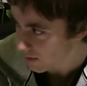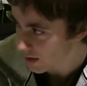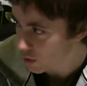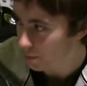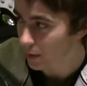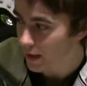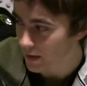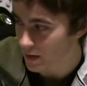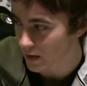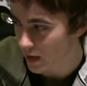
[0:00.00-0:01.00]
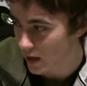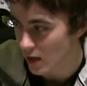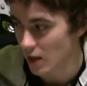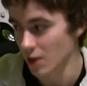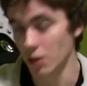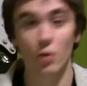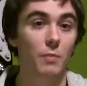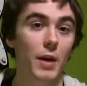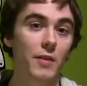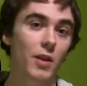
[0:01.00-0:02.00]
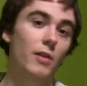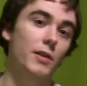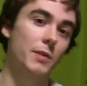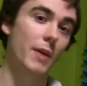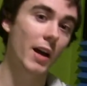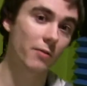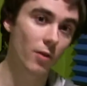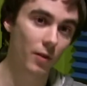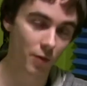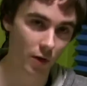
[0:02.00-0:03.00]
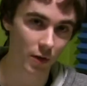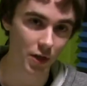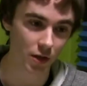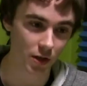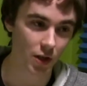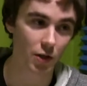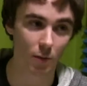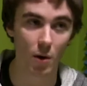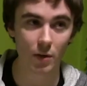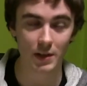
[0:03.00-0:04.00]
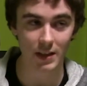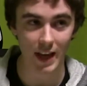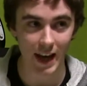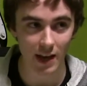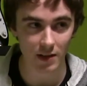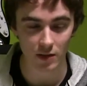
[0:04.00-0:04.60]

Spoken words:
you can play this, you can pay the colorless mana for all of your creatures, your opponents can't,